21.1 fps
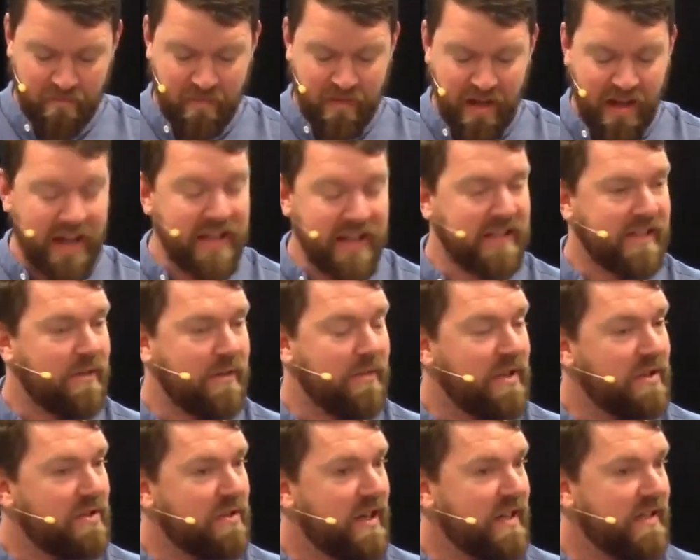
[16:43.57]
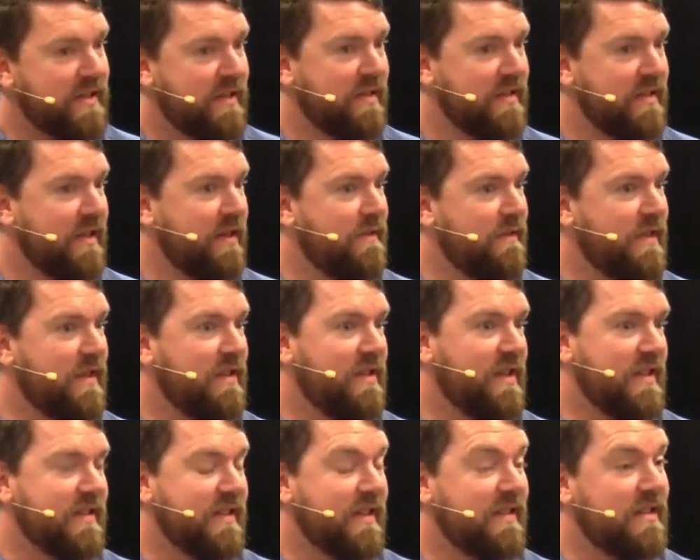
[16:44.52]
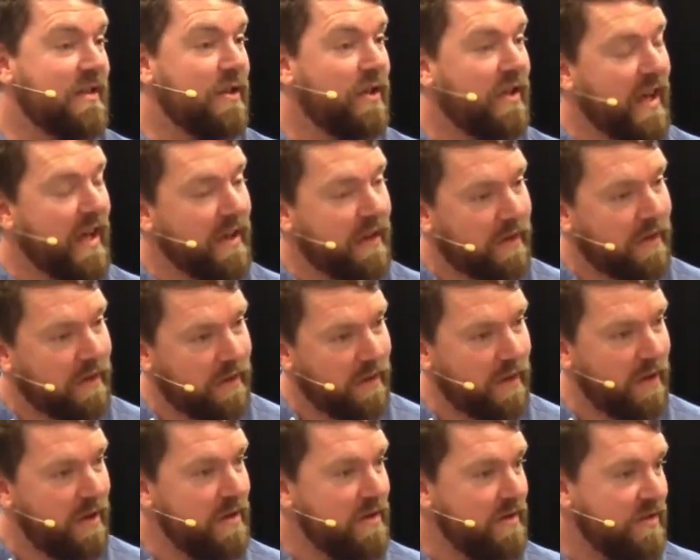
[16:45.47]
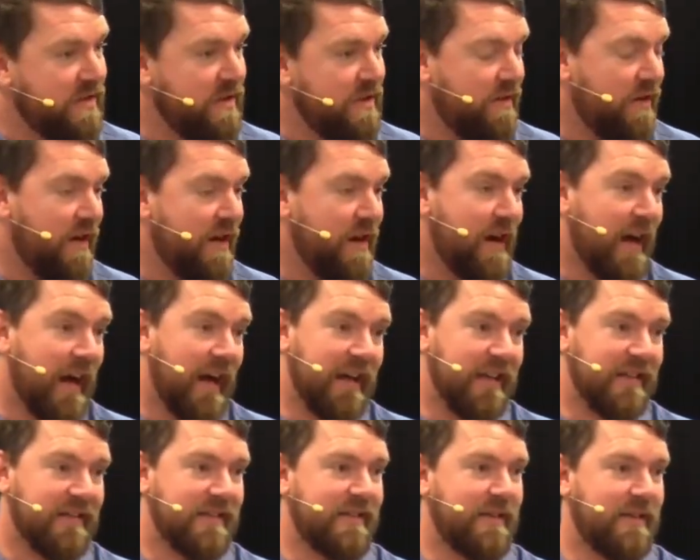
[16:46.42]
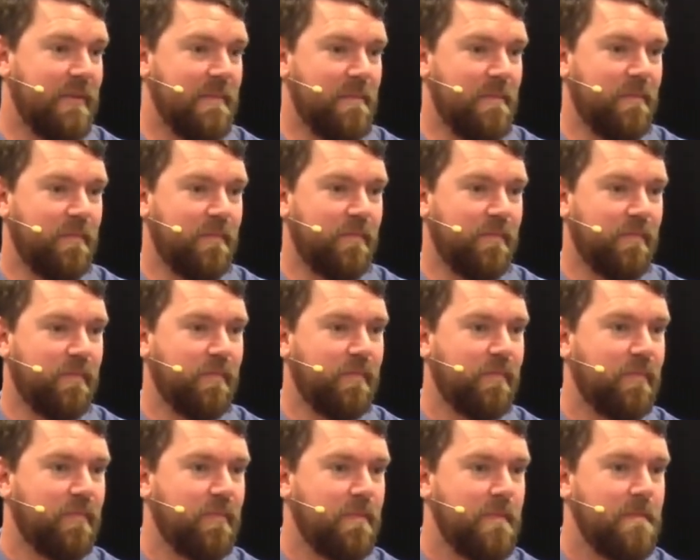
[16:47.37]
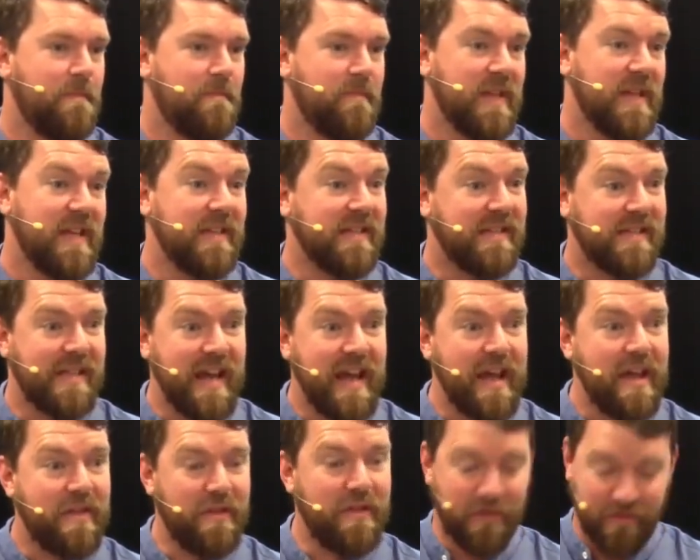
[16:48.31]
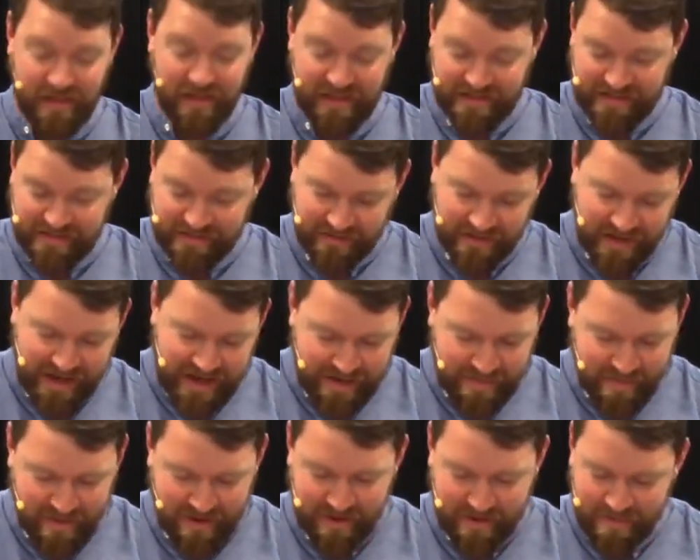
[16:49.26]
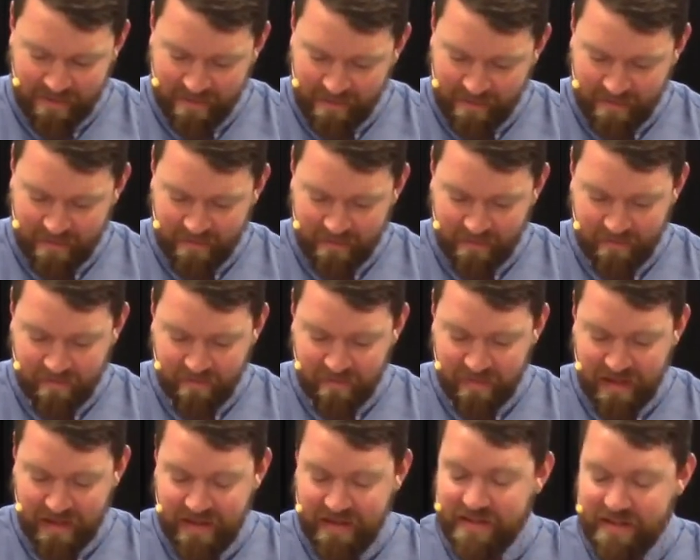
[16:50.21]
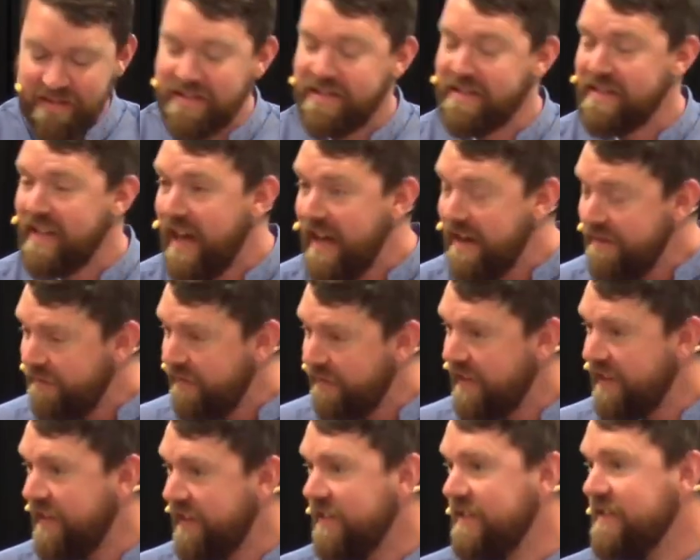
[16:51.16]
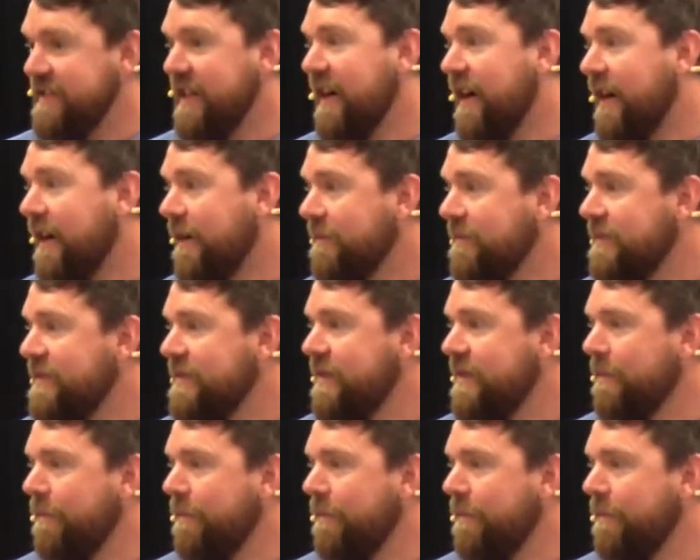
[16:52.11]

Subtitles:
As you entrust yourself to Jesus, you can close your eyes in death or in sleep, safe in his arms,